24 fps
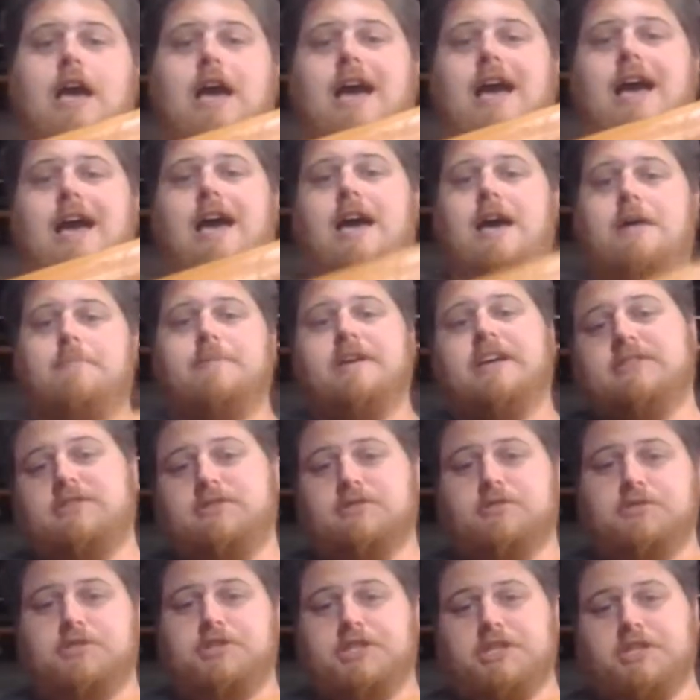I'm not
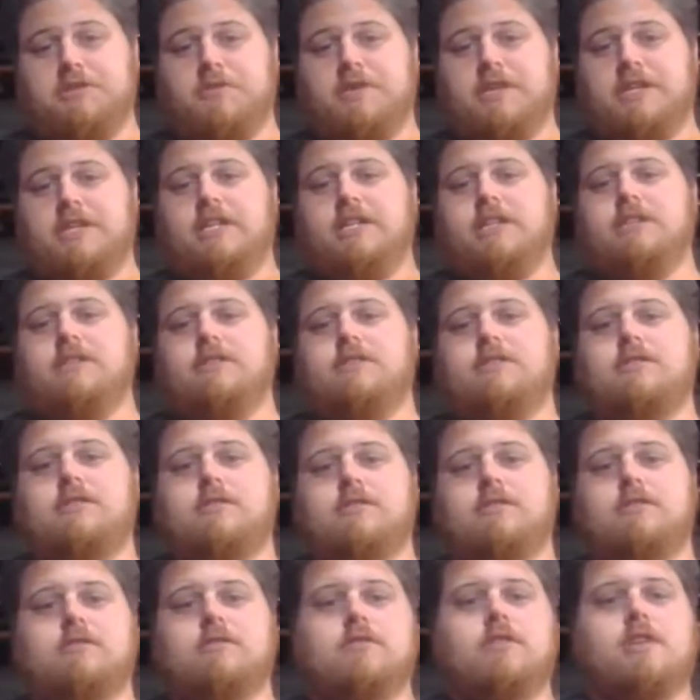so sure what it
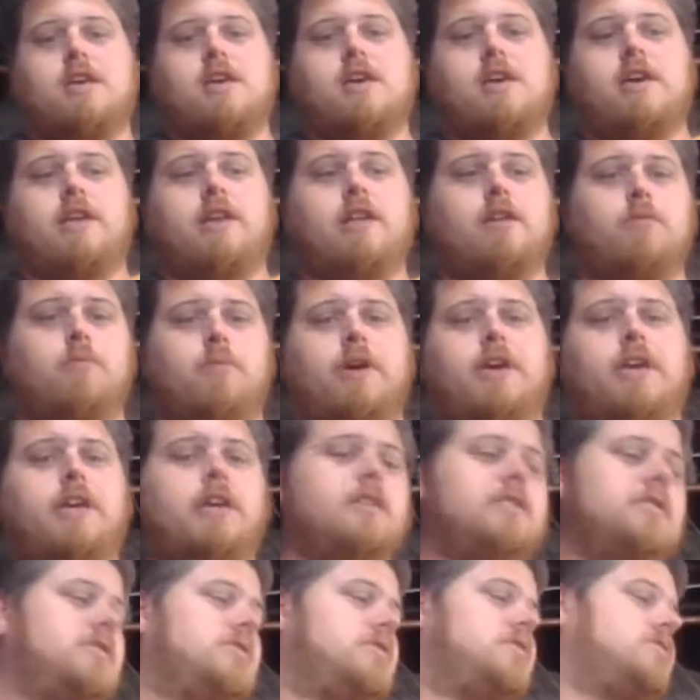is, and it
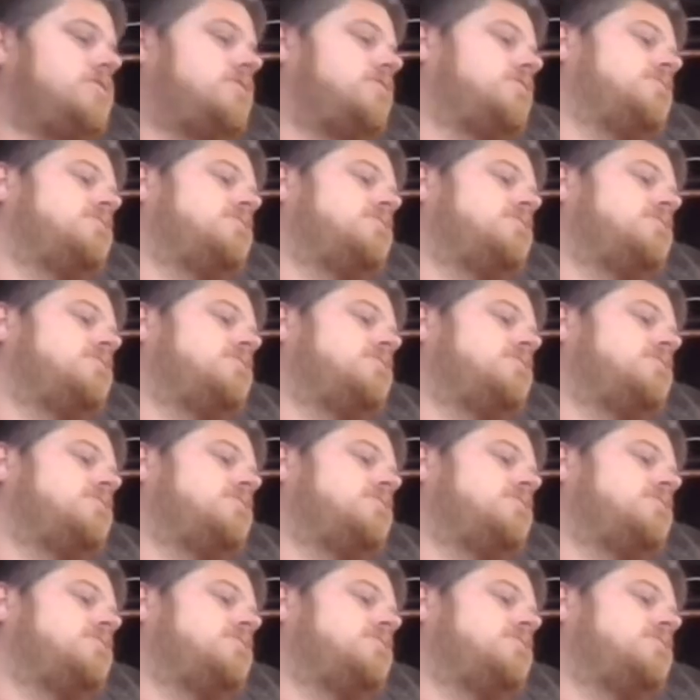weighs